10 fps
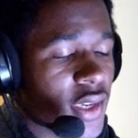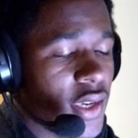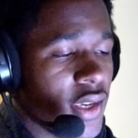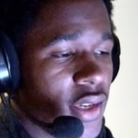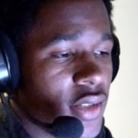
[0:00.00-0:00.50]

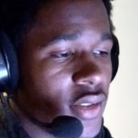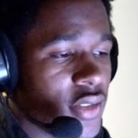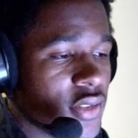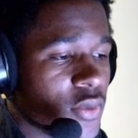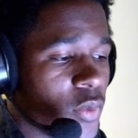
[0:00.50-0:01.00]
And
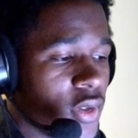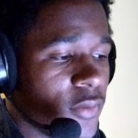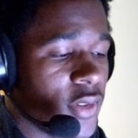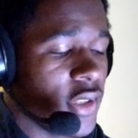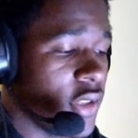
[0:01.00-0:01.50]
this is one
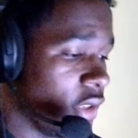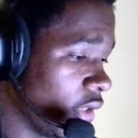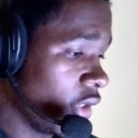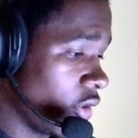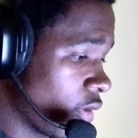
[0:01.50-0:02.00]
of the
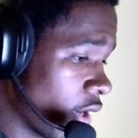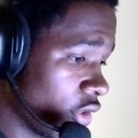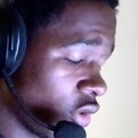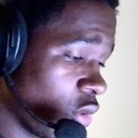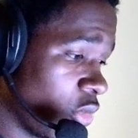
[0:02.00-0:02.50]

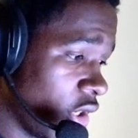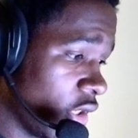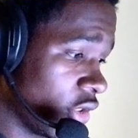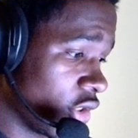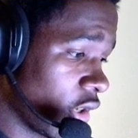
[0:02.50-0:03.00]
greatest
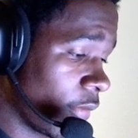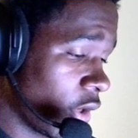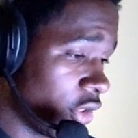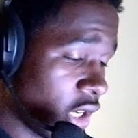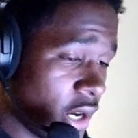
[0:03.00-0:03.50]
openings of all
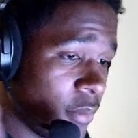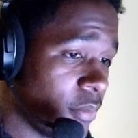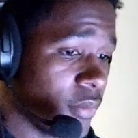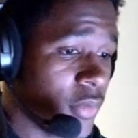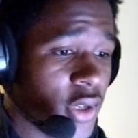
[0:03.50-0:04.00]
time,